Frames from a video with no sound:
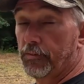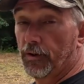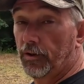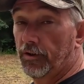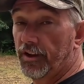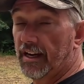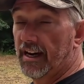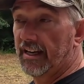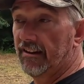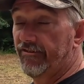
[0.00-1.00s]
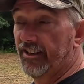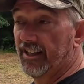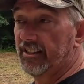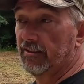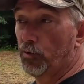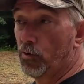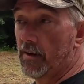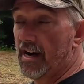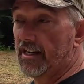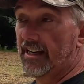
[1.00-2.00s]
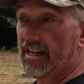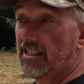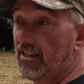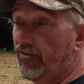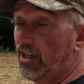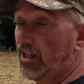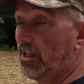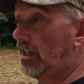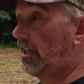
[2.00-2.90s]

roller that I could find to pull behind an ATV,